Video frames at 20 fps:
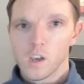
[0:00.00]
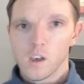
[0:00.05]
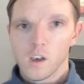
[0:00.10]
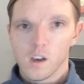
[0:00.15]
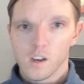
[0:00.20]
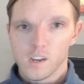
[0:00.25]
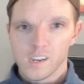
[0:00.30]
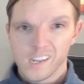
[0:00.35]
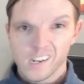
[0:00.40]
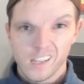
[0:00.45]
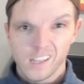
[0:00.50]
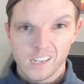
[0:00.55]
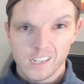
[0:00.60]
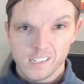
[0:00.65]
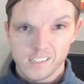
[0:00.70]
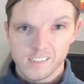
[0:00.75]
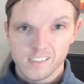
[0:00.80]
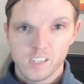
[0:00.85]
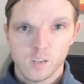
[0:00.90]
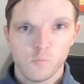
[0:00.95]
a, kind of like
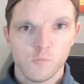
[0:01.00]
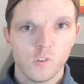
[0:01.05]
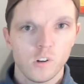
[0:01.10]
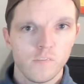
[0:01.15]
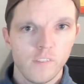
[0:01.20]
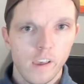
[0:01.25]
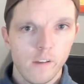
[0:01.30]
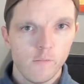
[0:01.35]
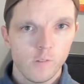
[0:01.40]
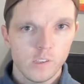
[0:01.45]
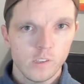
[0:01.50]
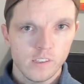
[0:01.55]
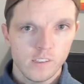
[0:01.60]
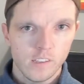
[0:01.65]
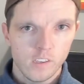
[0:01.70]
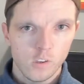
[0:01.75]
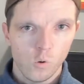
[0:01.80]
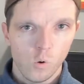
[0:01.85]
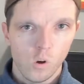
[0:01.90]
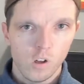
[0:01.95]
a summary of everything
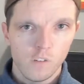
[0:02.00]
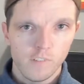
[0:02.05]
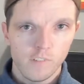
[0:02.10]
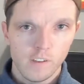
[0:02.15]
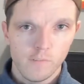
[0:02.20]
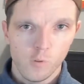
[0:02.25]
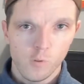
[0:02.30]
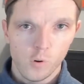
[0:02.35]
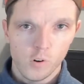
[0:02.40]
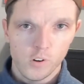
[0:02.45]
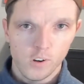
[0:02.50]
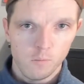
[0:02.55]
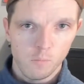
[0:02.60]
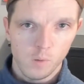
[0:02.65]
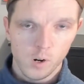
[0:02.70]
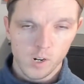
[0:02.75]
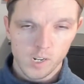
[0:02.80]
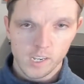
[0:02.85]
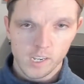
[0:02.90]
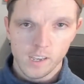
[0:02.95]
that you qualify for in your
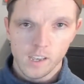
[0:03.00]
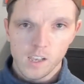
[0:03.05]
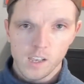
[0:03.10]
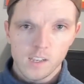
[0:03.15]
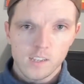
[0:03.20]
market.